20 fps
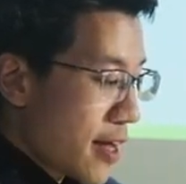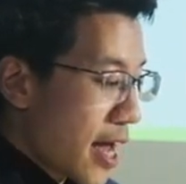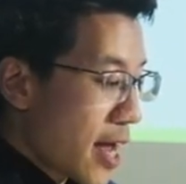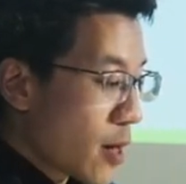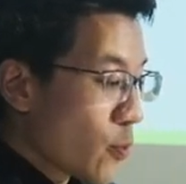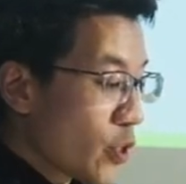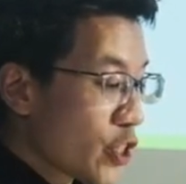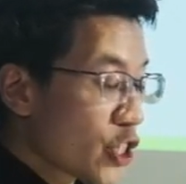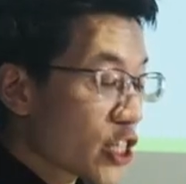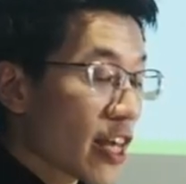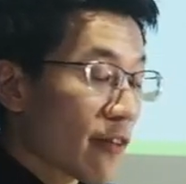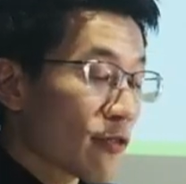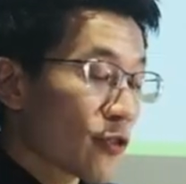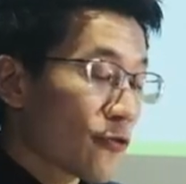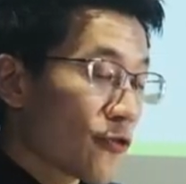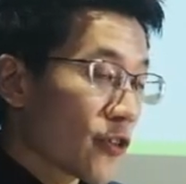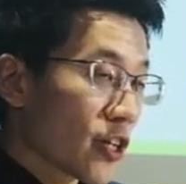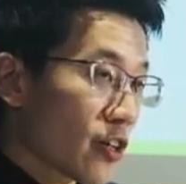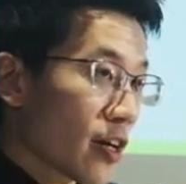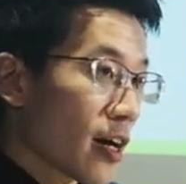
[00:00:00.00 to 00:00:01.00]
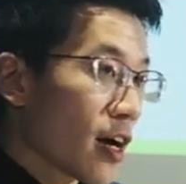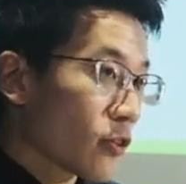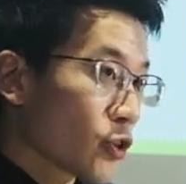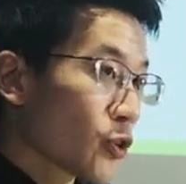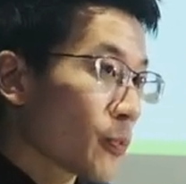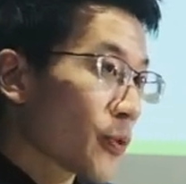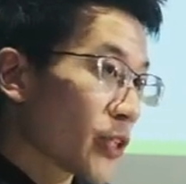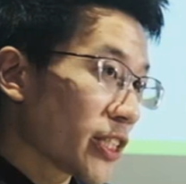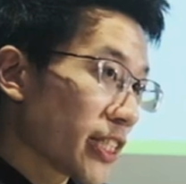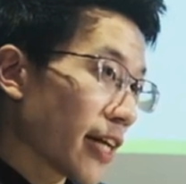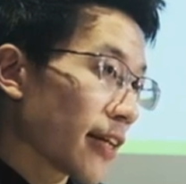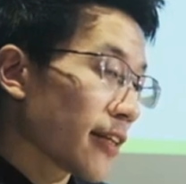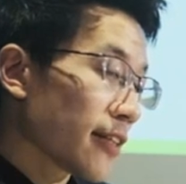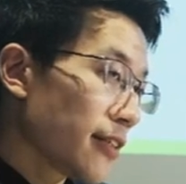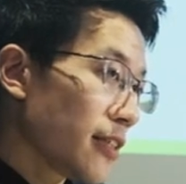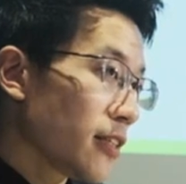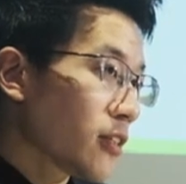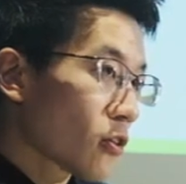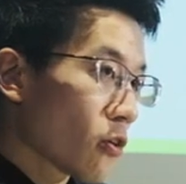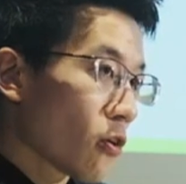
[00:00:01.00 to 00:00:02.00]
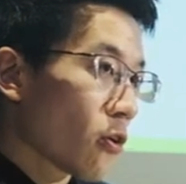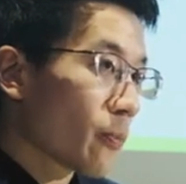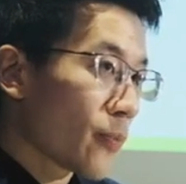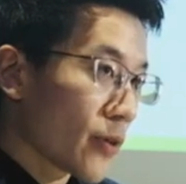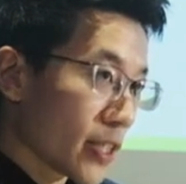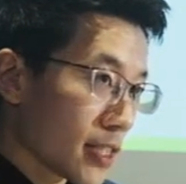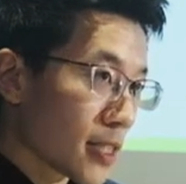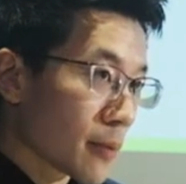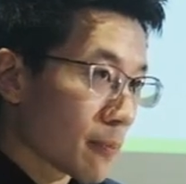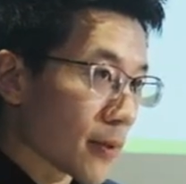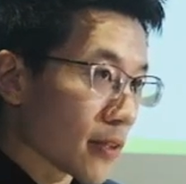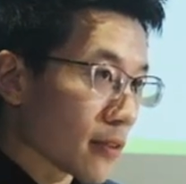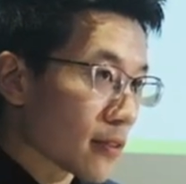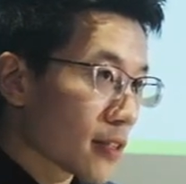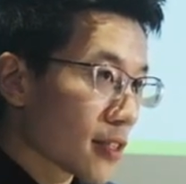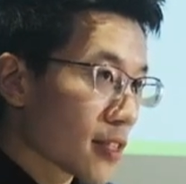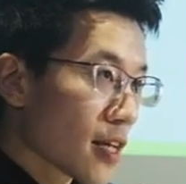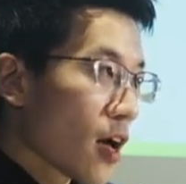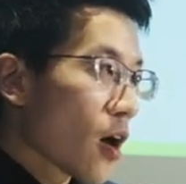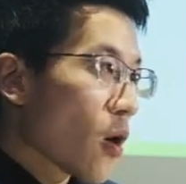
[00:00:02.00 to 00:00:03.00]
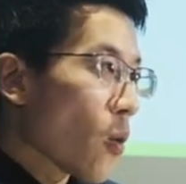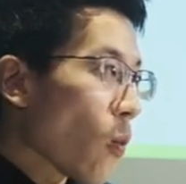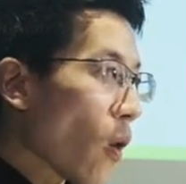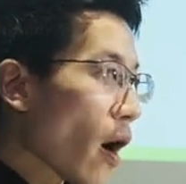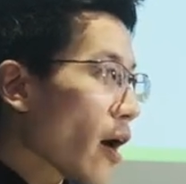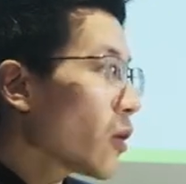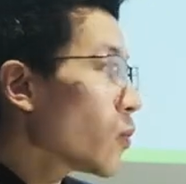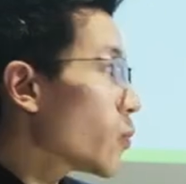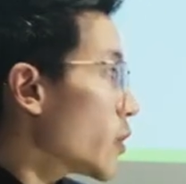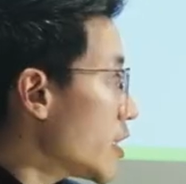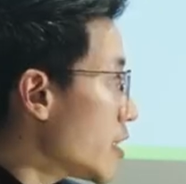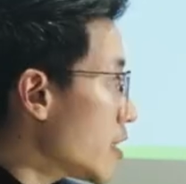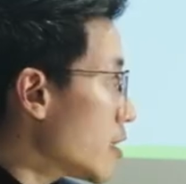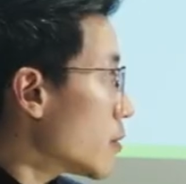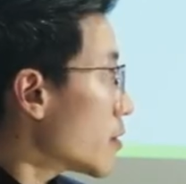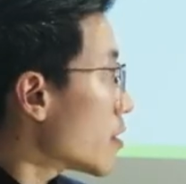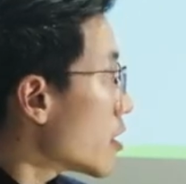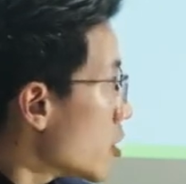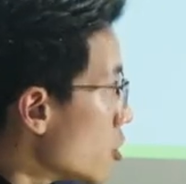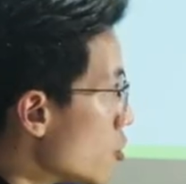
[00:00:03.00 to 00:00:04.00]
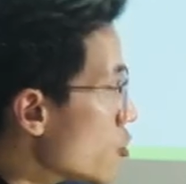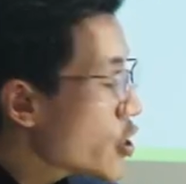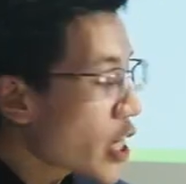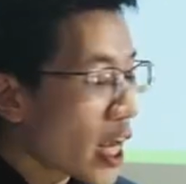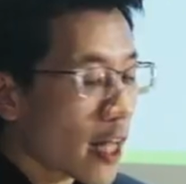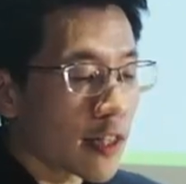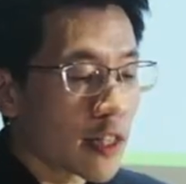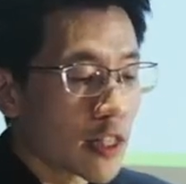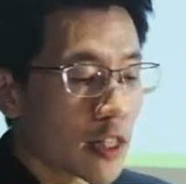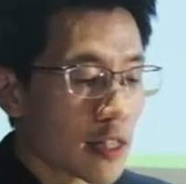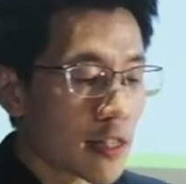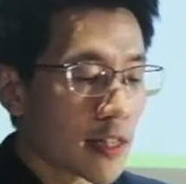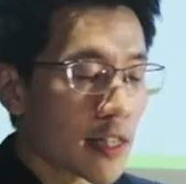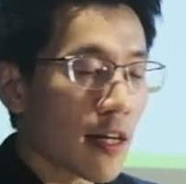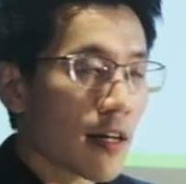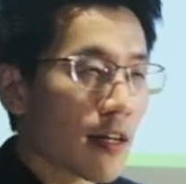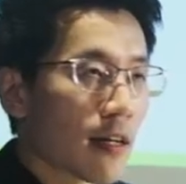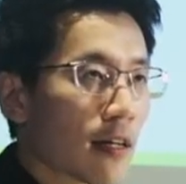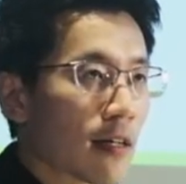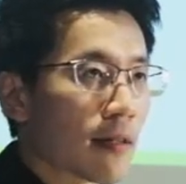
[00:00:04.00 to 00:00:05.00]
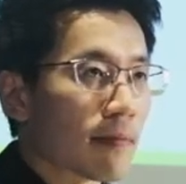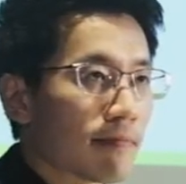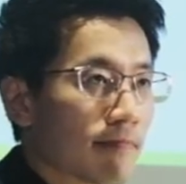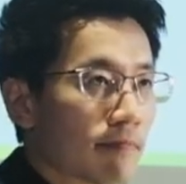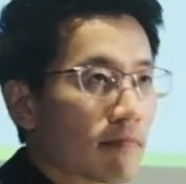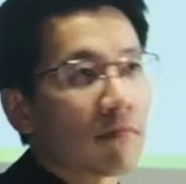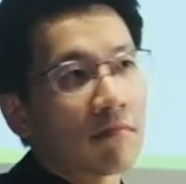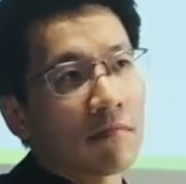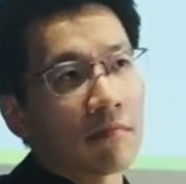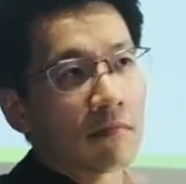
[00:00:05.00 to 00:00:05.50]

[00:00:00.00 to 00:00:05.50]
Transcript: And we just have to figure out how to protect these core principles while we deal with the new challenges that um,